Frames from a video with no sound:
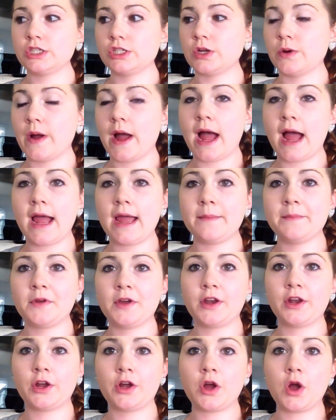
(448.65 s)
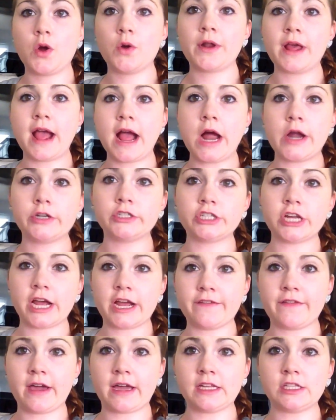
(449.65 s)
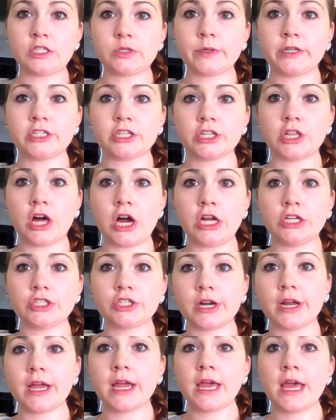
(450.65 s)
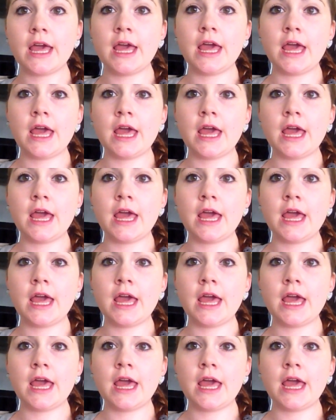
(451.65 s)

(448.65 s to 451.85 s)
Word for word: So I'm going to go down, check if I can switch her laundry,